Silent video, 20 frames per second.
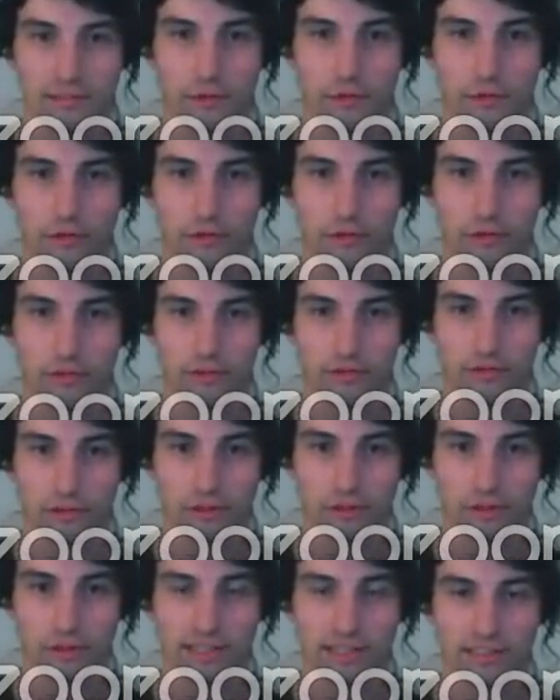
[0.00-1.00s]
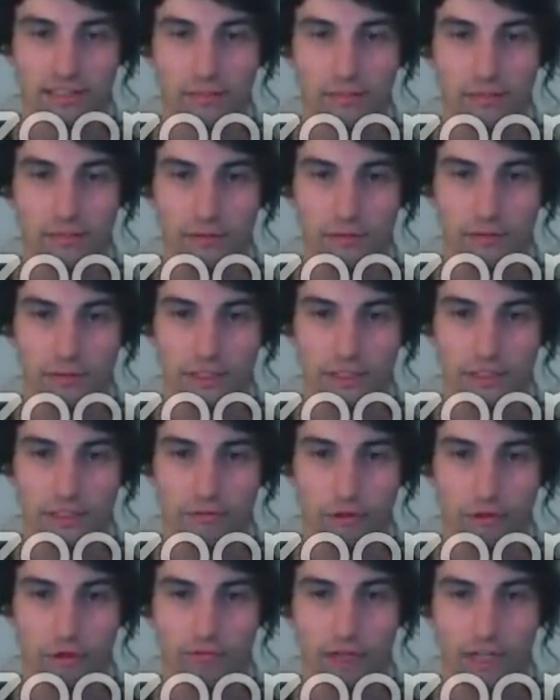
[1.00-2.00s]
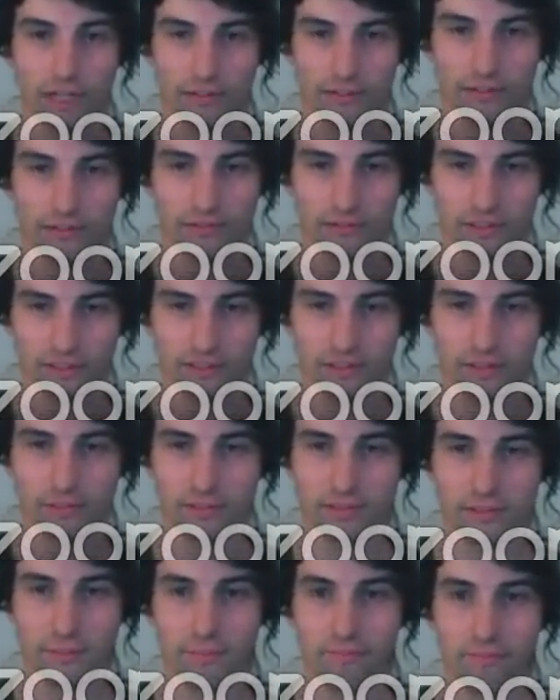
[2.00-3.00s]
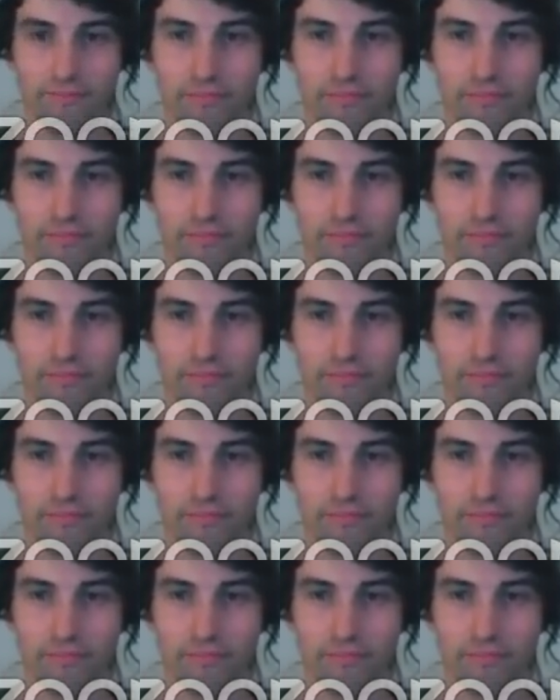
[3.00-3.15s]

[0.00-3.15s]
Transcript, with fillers: about conditional bisimilarity for reactive systems,